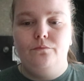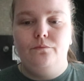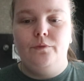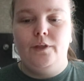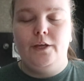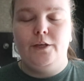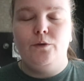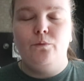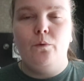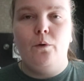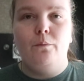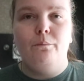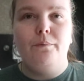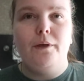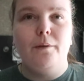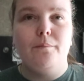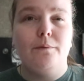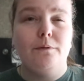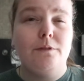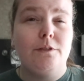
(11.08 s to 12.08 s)
like you won't
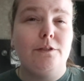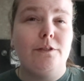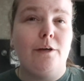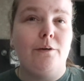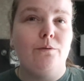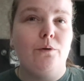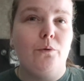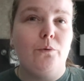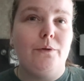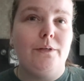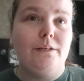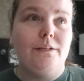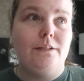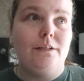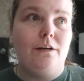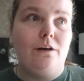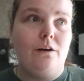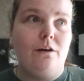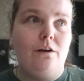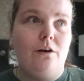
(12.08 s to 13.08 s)
be able to download
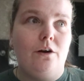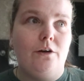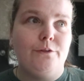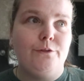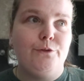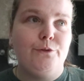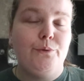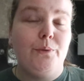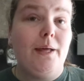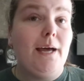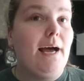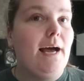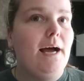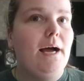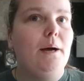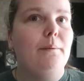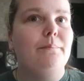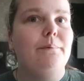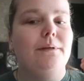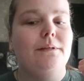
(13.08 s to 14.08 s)
it onto the
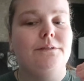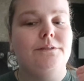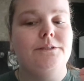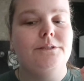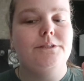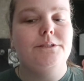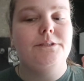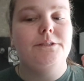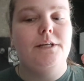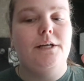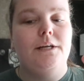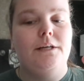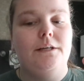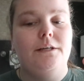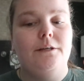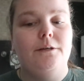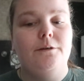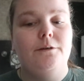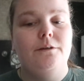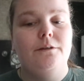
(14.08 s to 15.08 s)
app. It's
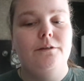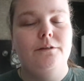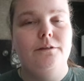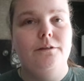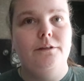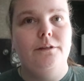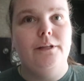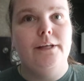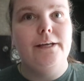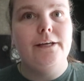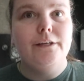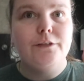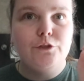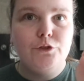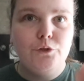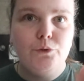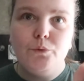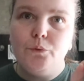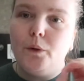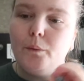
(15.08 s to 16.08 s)
uh, linked
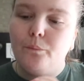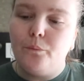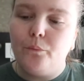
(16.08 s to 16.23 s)
to a